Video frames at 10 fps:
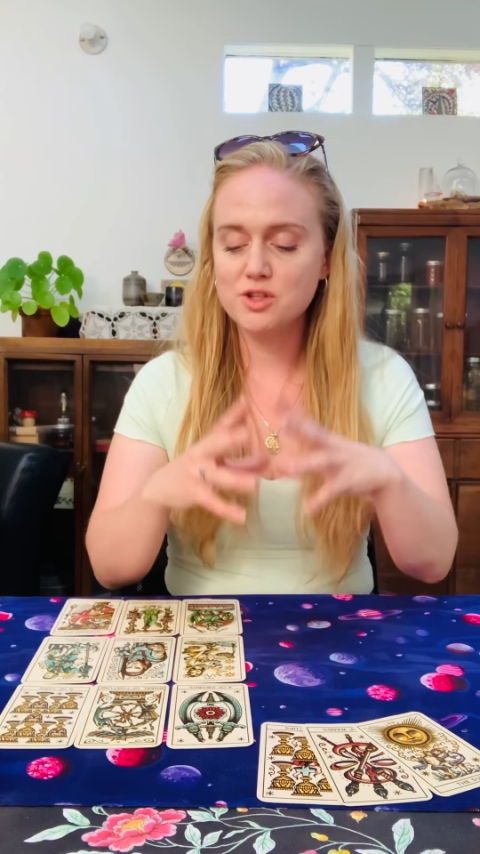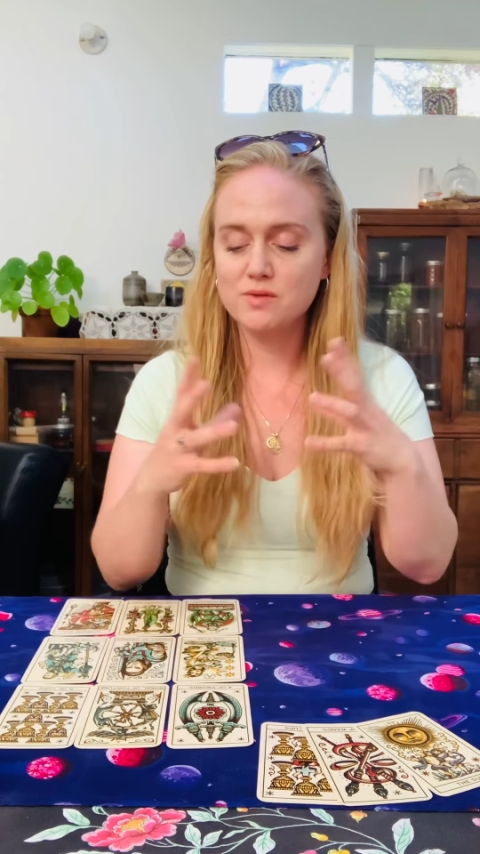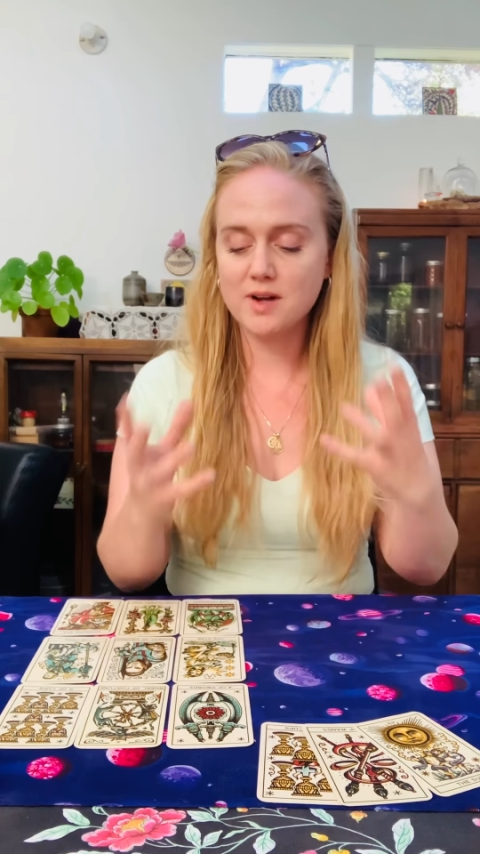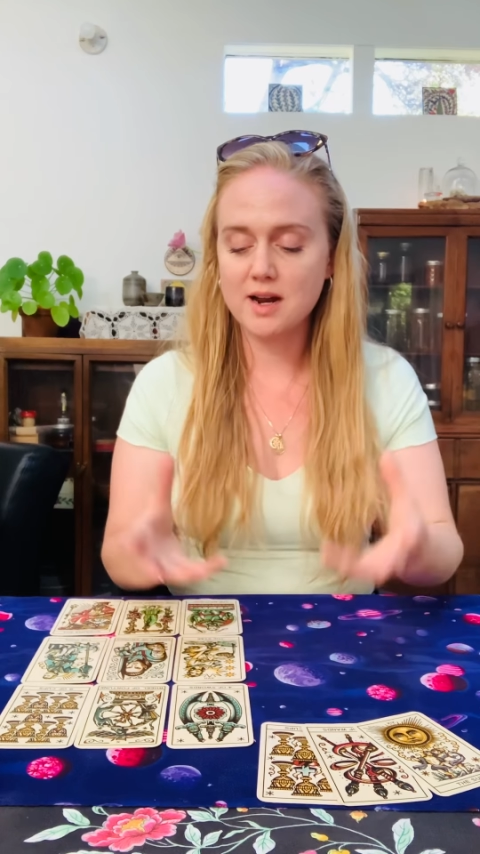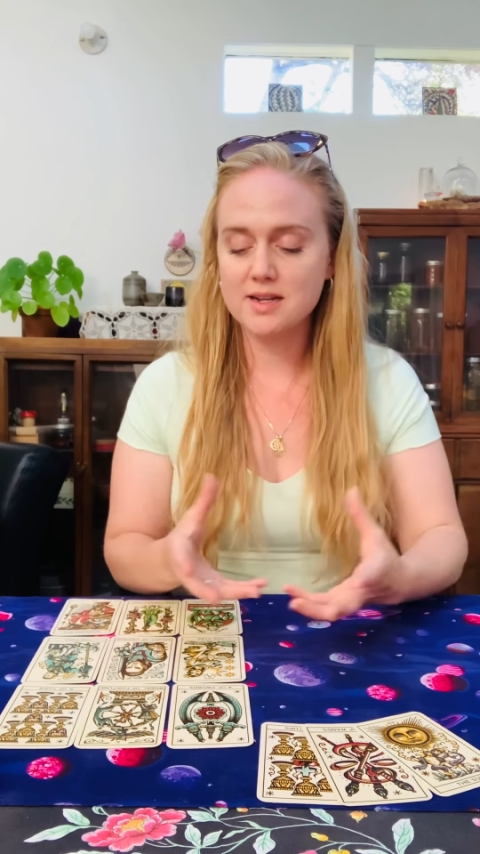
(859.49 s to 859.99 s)

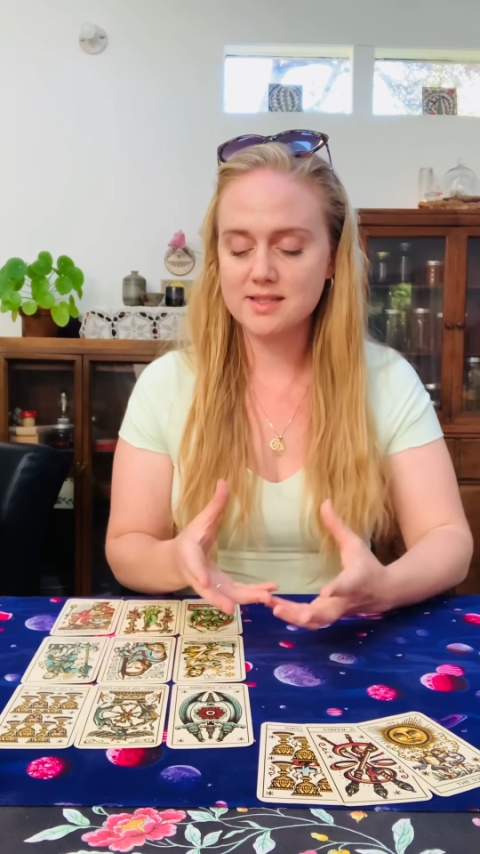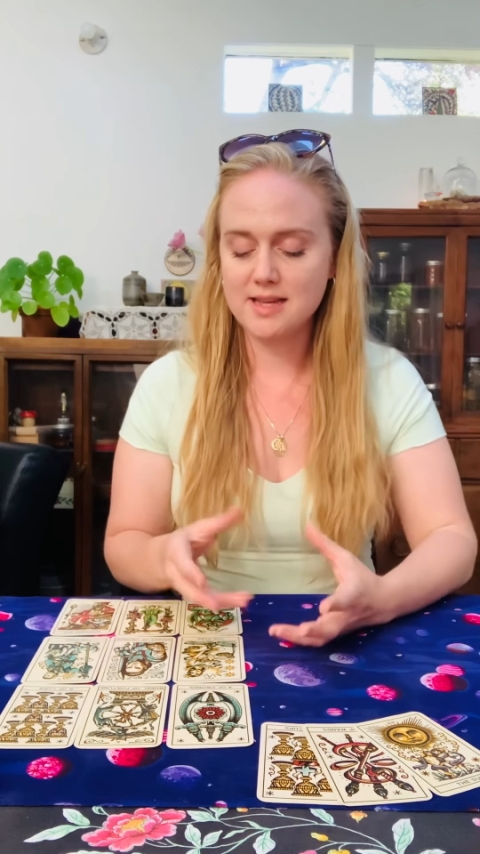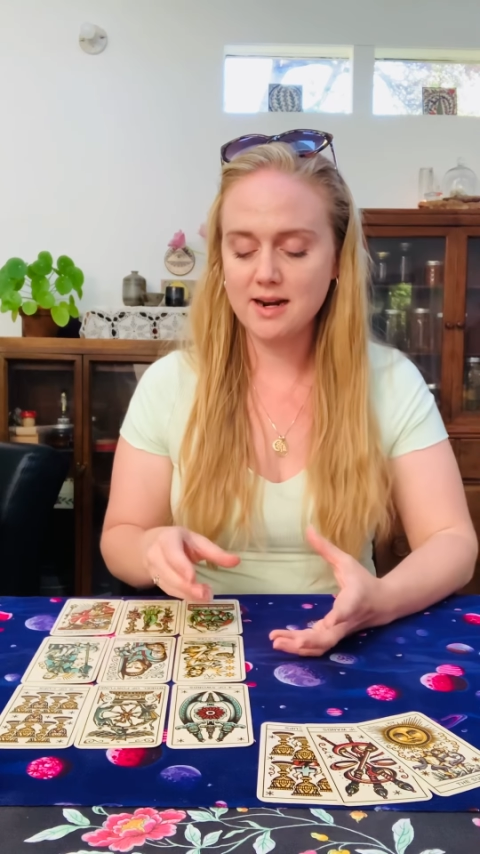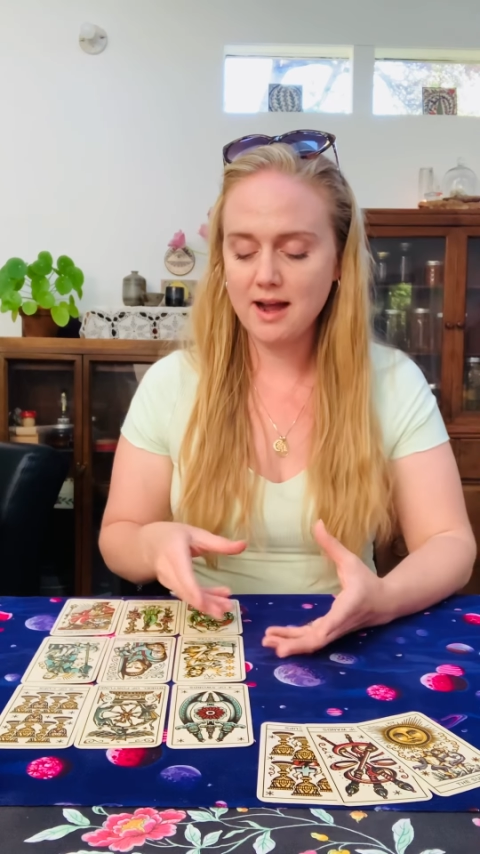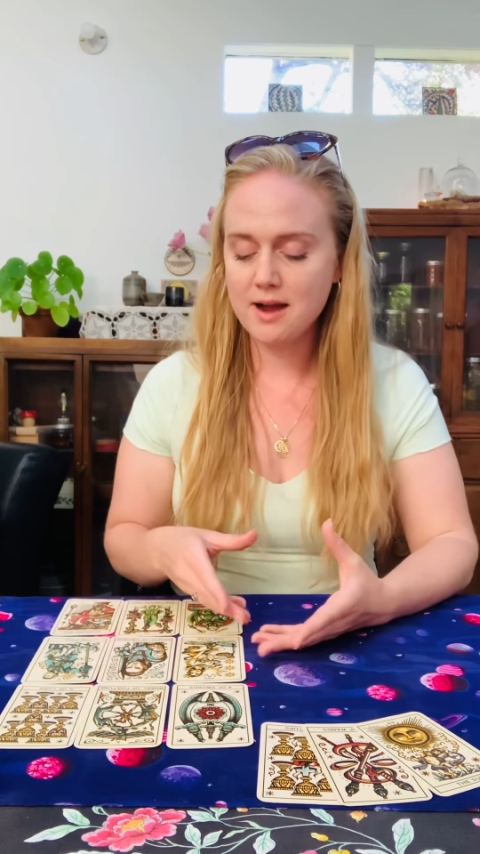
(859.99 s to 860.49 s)
you've got it
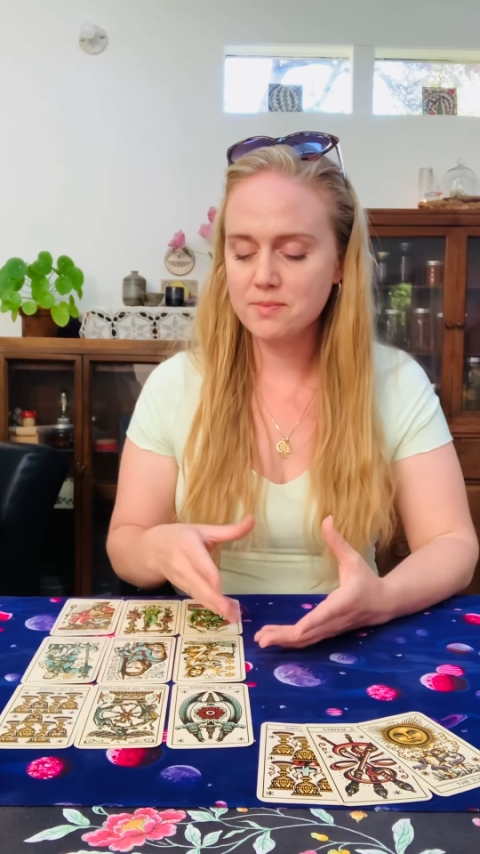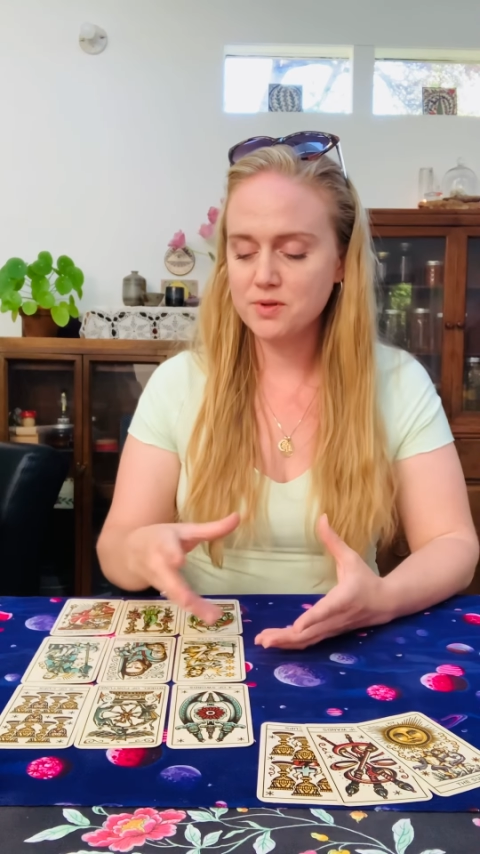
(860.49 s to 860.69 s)
set up,